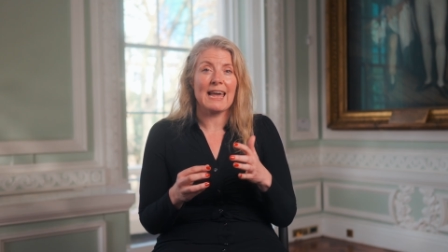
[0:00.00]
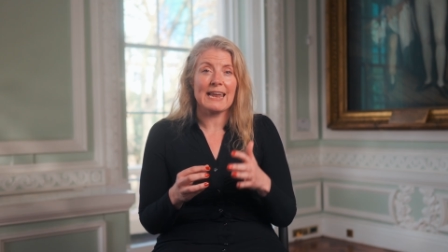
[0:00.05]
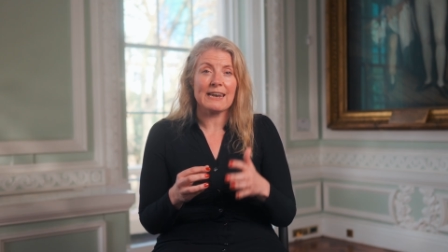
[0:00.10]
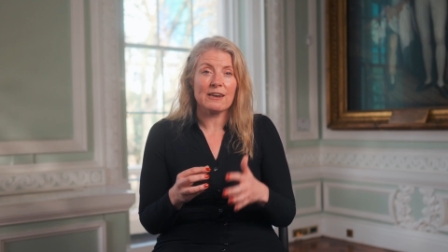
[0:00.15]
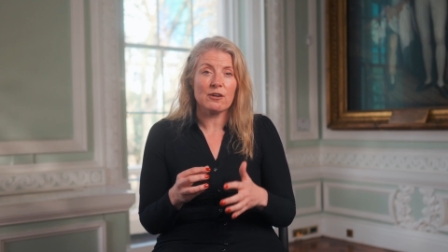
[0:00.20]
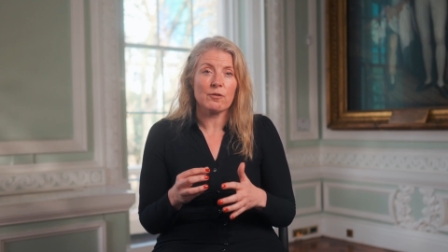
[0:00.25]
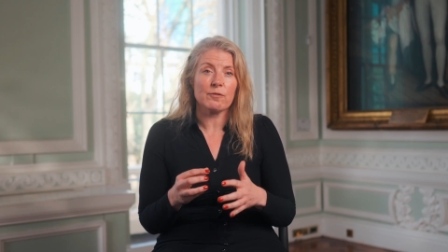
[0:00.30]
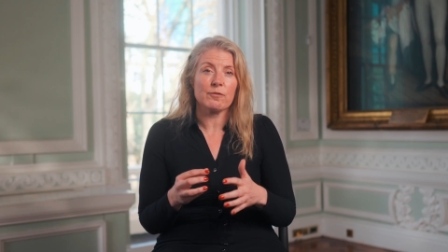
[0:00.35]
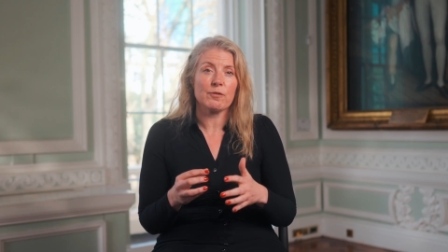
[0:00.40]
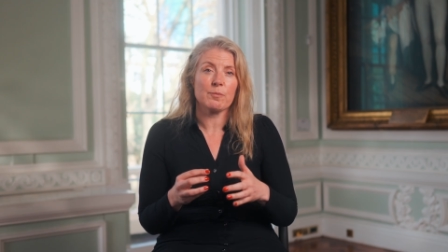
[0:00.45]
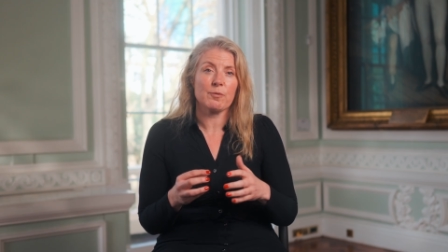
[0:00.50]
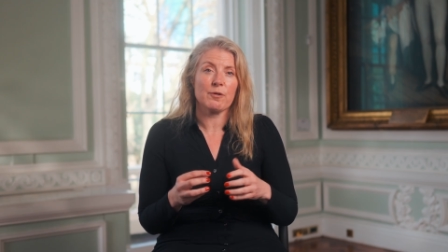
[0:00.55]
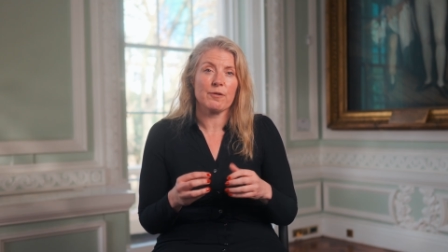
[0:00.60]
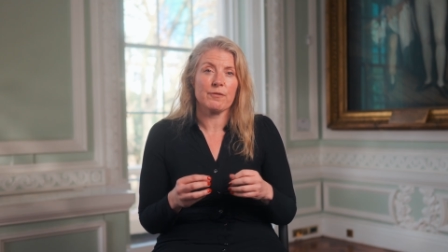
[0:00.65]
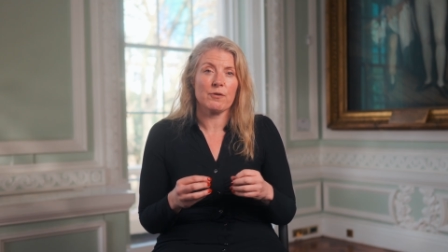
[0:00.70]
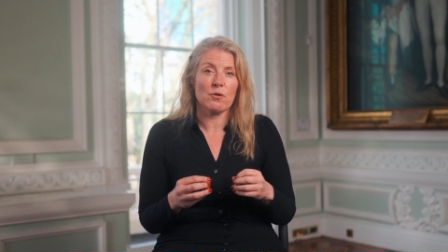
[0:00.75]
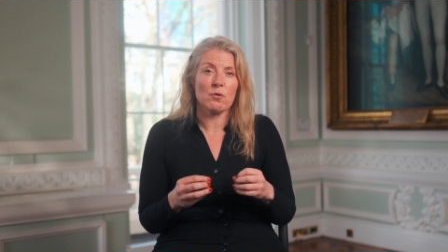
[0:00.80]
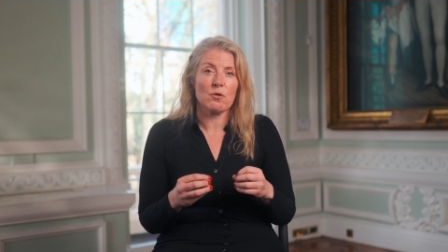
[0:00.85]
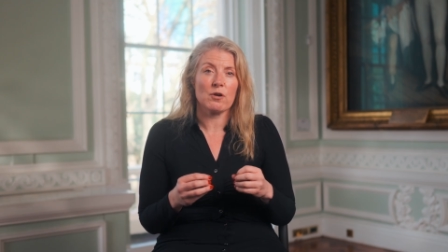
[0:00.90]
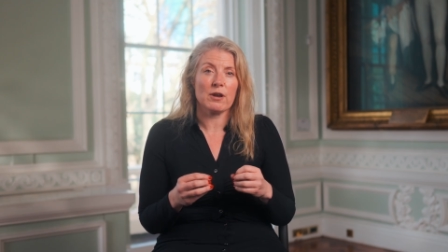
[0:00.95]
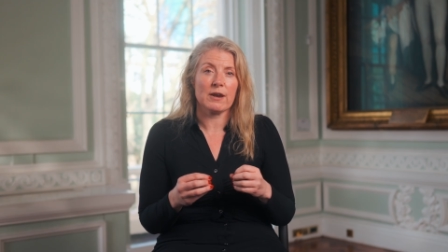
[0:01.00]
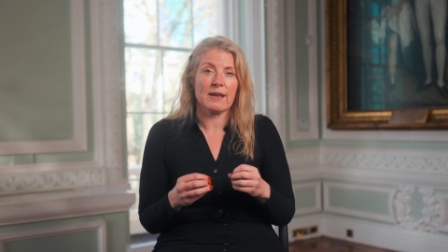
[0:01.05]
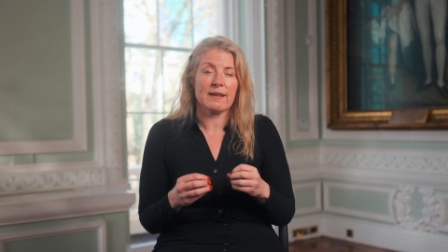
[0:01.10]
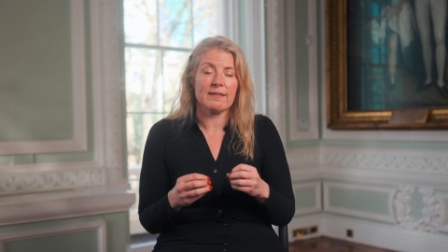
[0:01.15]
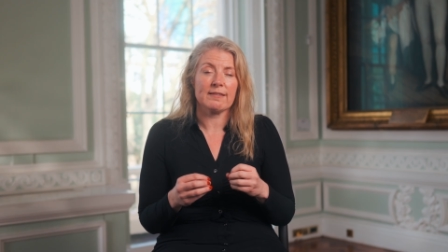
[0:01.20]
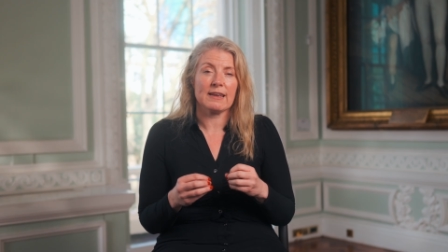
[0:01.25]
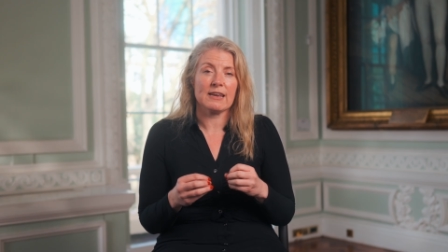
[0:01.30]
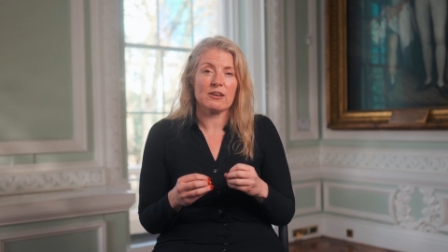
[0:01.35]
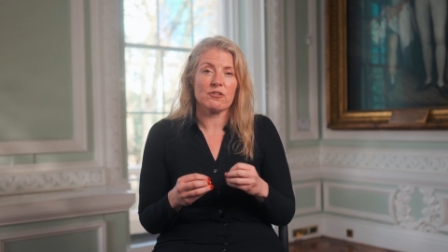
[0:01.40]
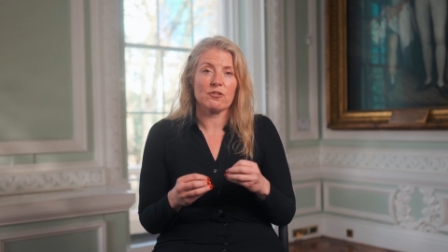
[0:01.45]
and not for profit
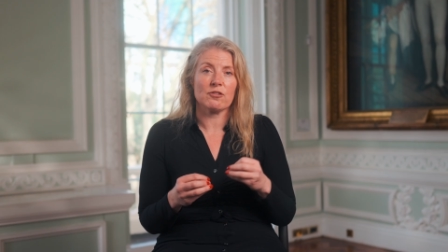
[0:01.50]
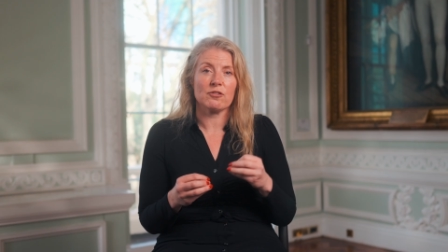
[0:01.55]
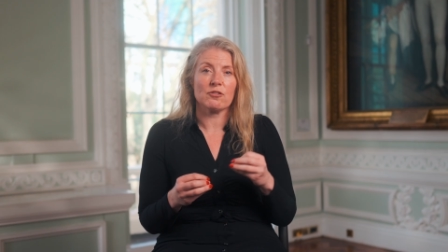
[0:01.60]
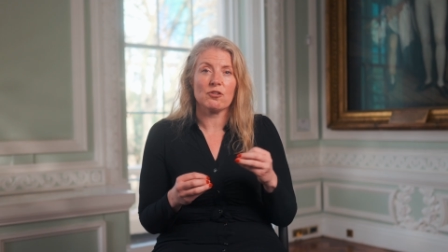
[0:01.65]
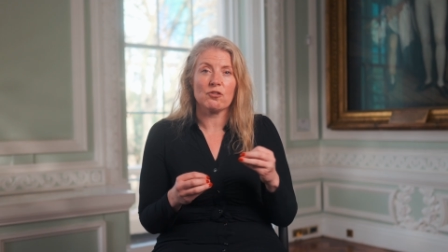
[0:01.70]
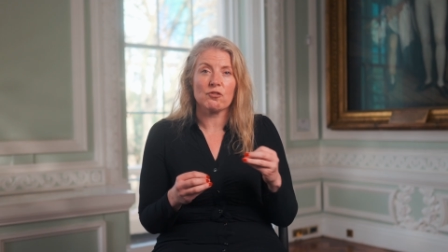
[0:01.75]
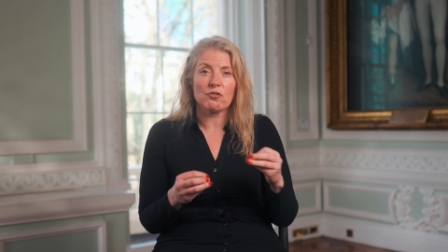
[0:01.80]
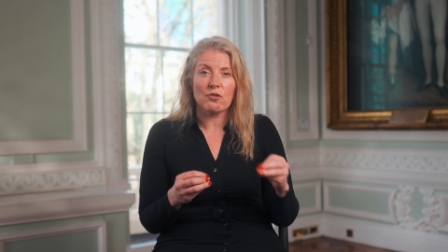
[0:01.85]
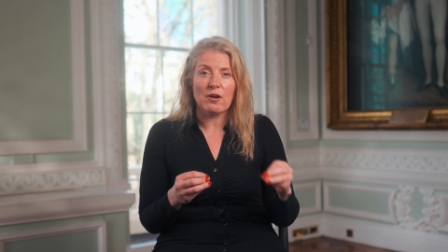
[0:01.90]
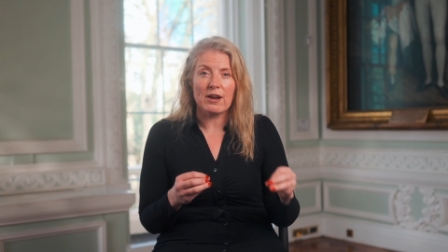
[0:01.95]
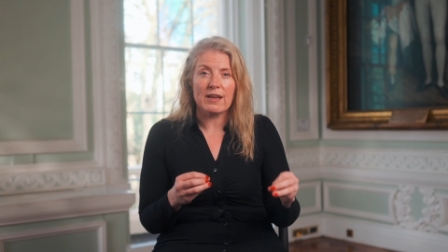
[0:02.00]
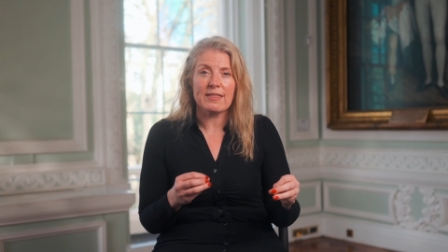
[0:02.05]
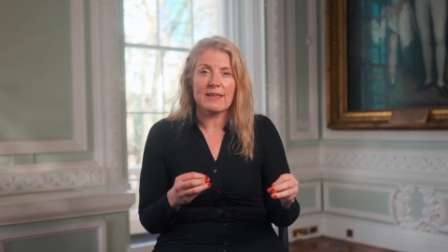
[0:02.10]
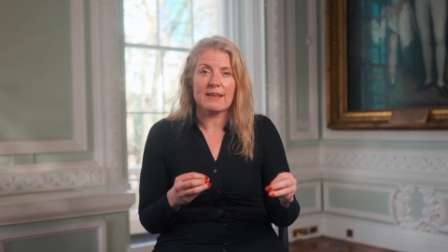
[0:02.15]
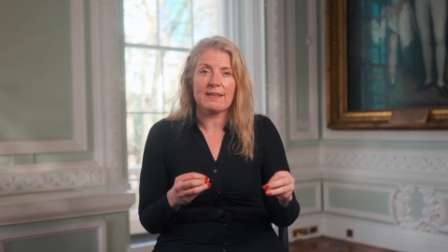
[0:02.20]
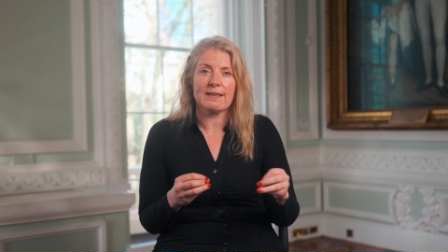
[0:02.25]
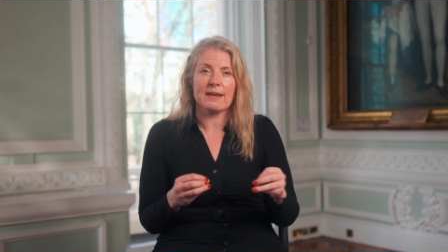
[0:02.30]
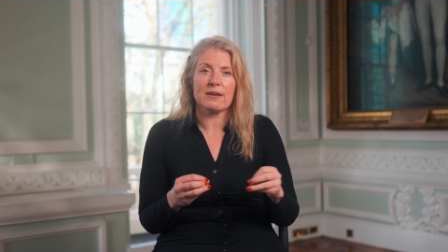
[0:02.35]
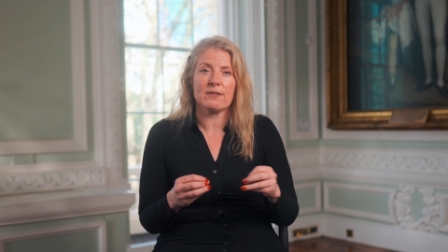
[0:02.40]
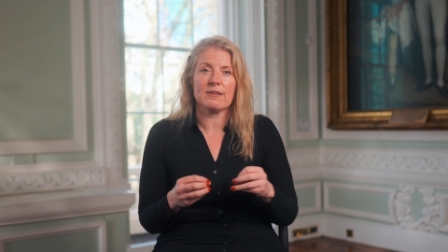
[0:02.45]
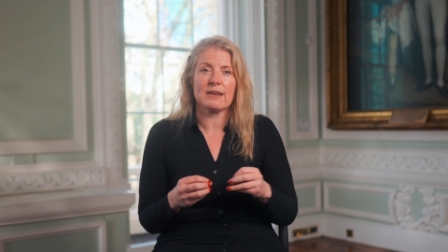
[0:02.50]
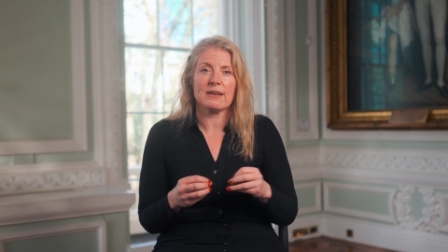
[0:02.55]
organisations to try things out